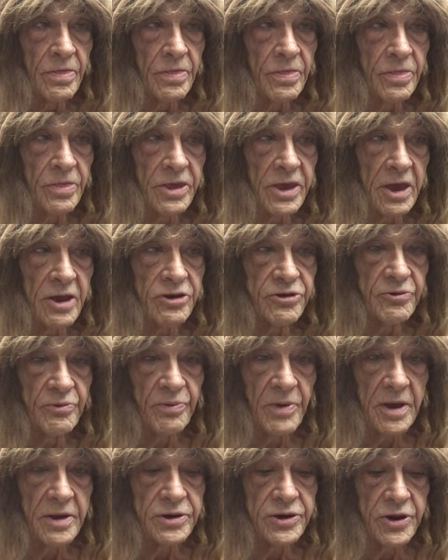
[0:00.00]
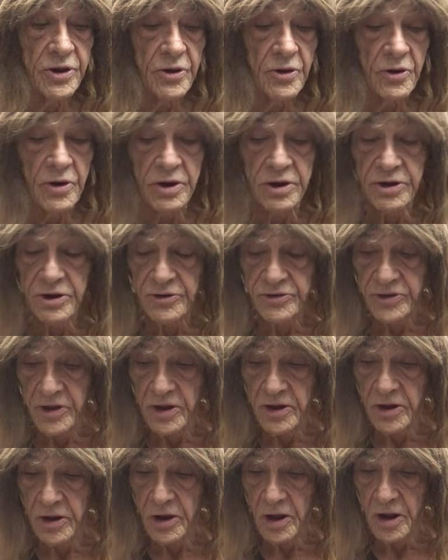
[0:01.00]
the H effect here and
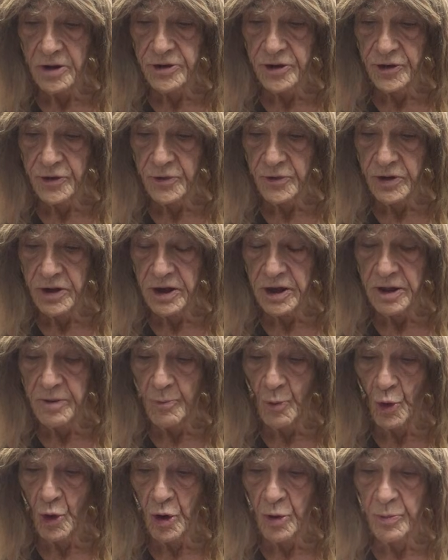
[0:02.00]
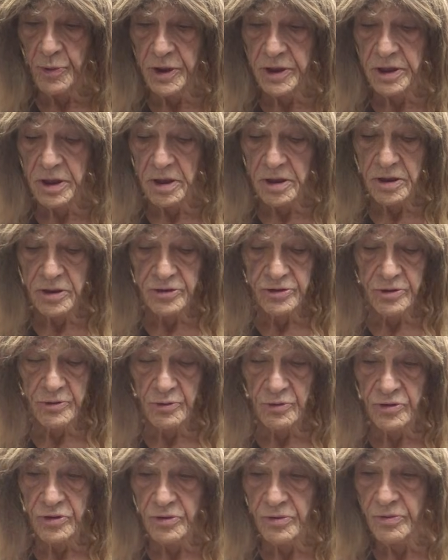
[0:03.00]
decided not to do it anymore because there
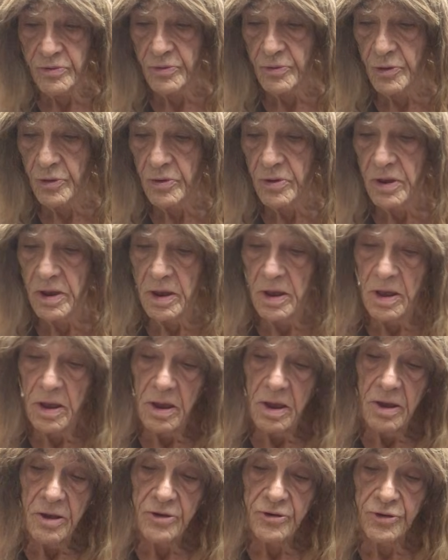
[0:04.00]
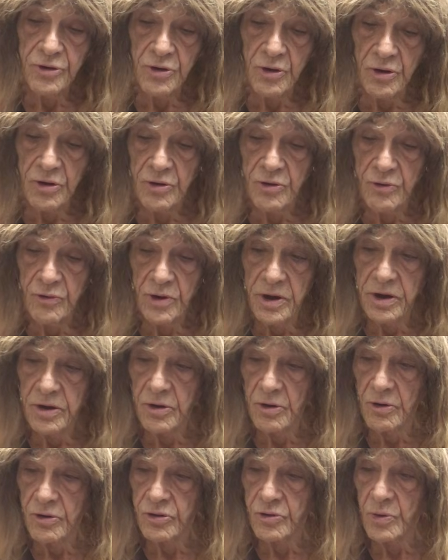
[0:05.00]
was a started to create
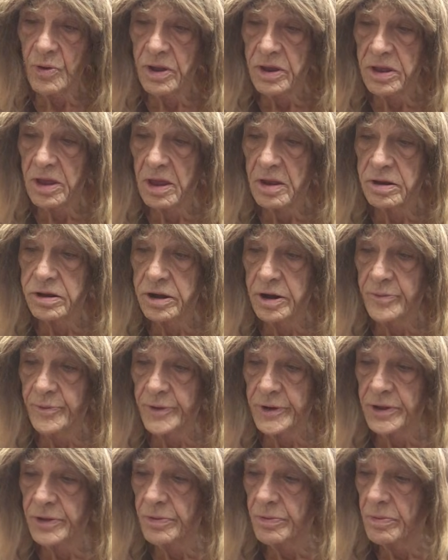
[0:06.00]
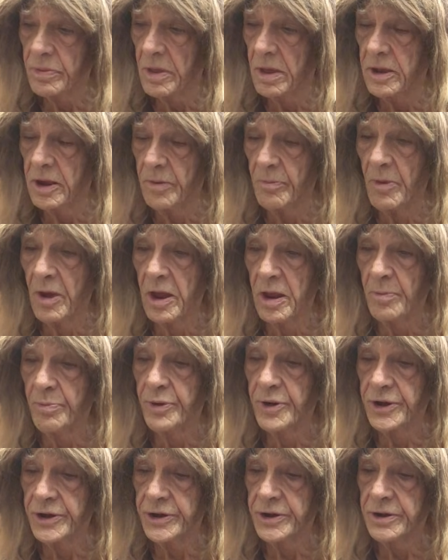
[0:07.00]
earthquake activity, in my
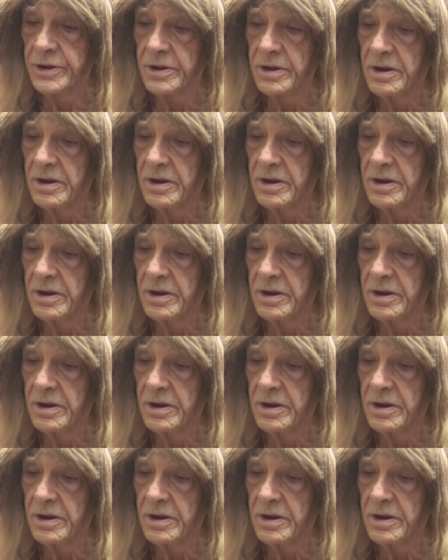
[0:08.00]
opinion.